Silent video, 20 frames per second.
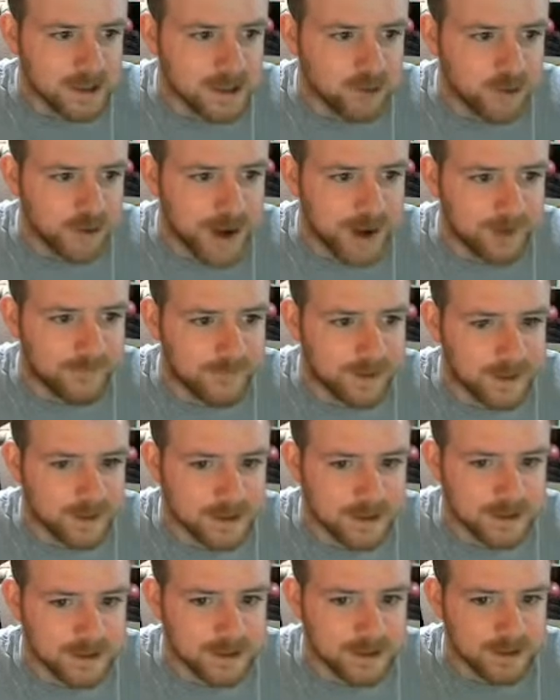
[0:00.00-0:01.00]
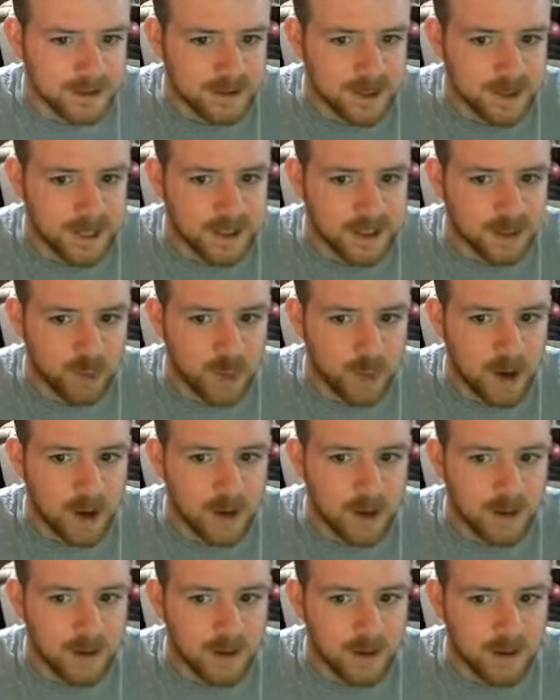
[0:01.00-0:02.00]
graphics as
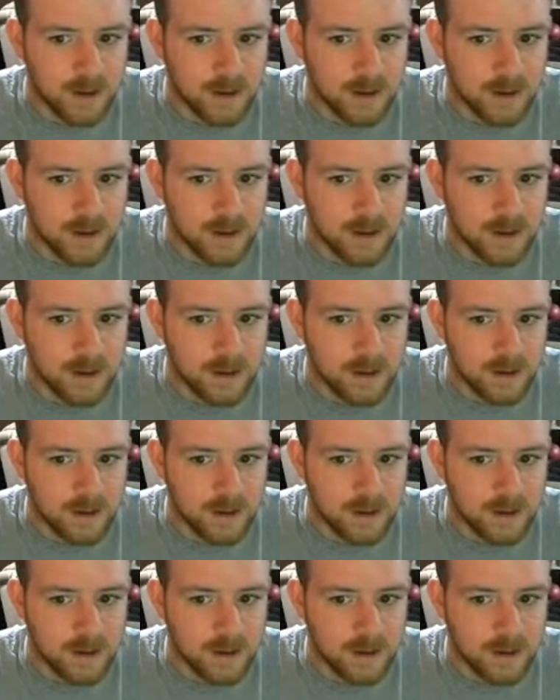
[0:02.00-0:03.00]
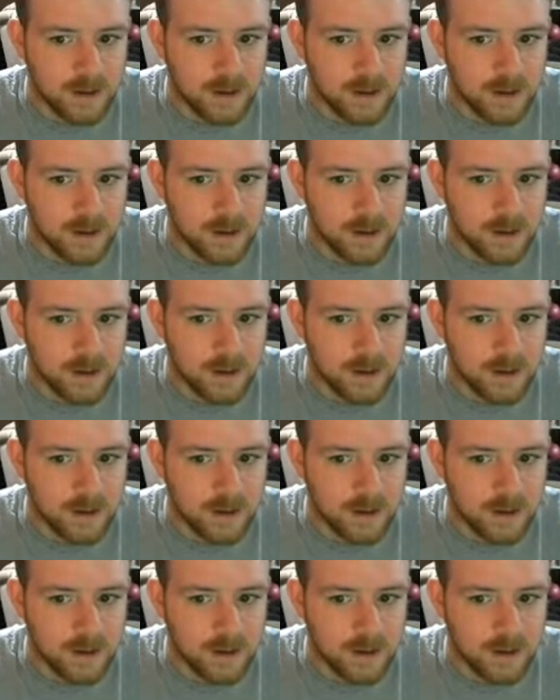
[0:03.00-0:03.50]
well. Everything is on the